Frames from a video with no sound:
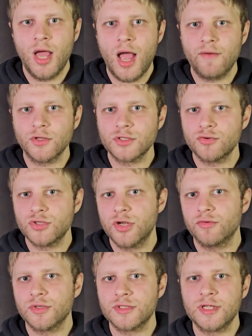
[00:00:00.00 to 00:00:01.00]
I've also
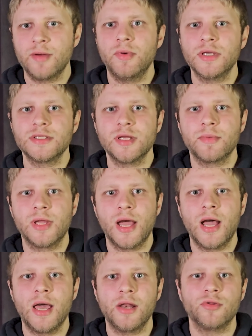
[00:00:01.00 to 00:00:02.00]
shared the step-by-step
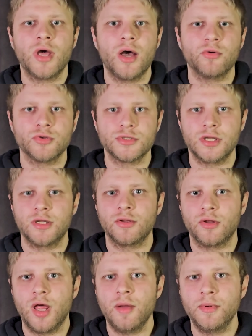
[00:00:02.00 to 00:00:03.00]
guide on how to set it
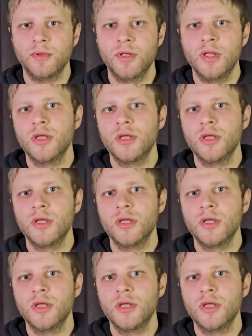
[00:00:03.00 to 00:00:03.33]
all up,